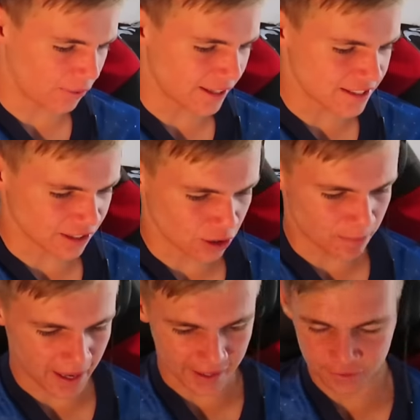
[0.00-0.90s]
That's a good
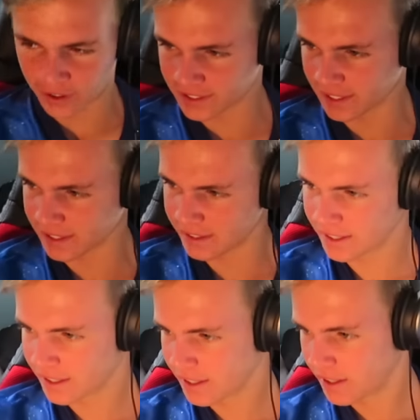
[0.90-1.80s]
pack, finally.
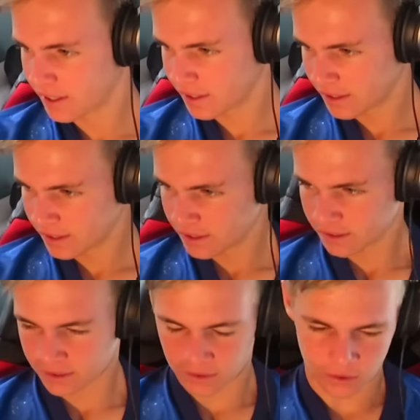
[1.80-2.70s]

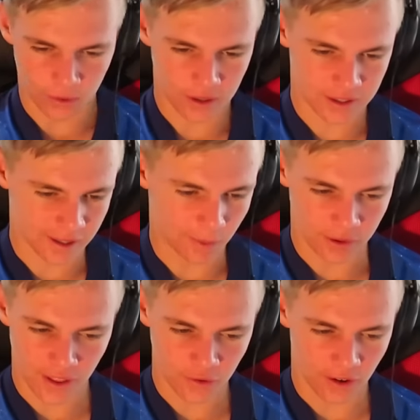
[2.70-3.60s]
Oh, come on,
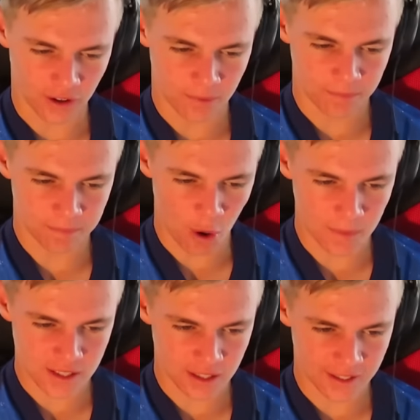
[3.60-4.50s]
another icon.
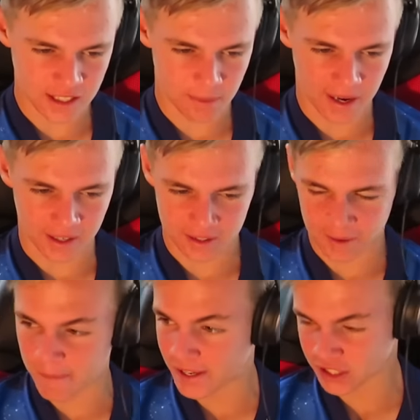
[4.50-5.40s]
Moments in the next pack.
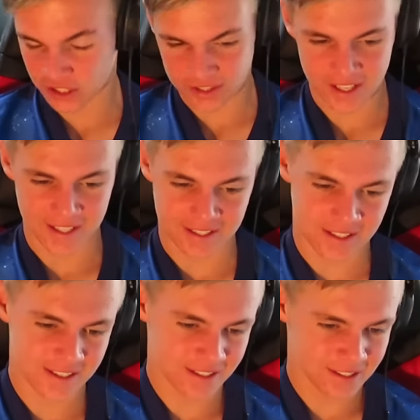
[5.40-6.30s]
Imagine the
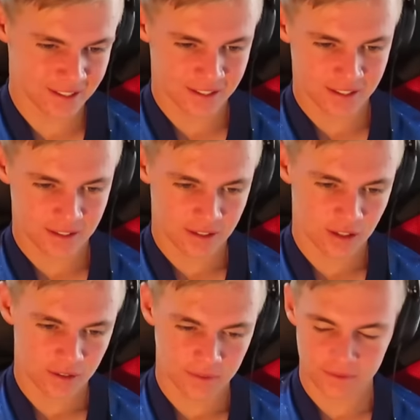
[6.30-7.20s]
scenes.
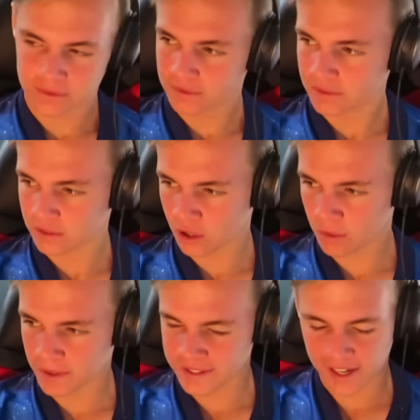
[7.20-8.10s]

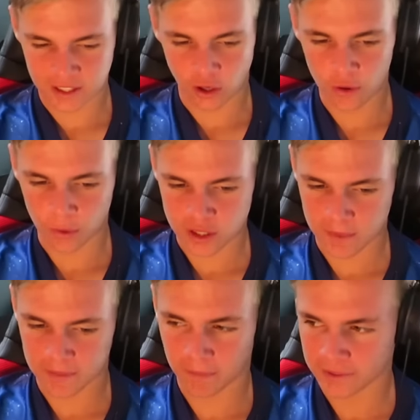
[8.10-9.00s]
Italian though, watch it be
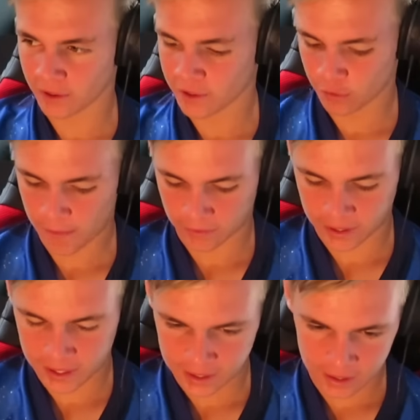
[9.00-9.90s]
94
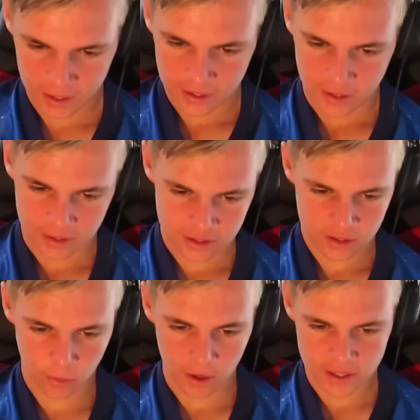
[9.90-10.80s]
Maldini. It's
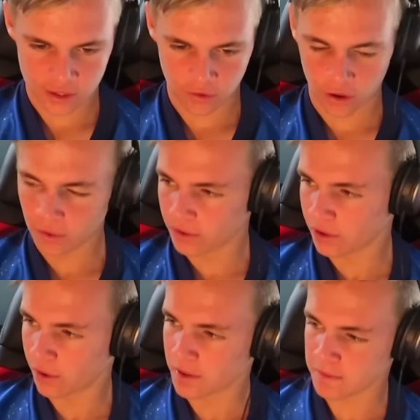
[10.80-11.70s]
twice in a row. No,
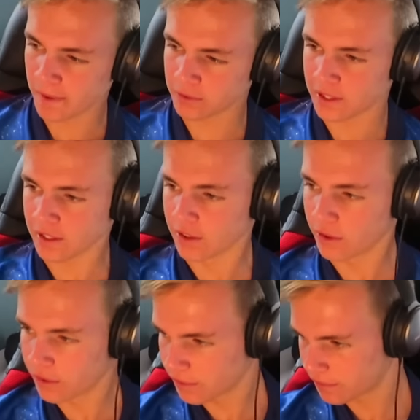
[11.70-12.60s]
it's Maldini though.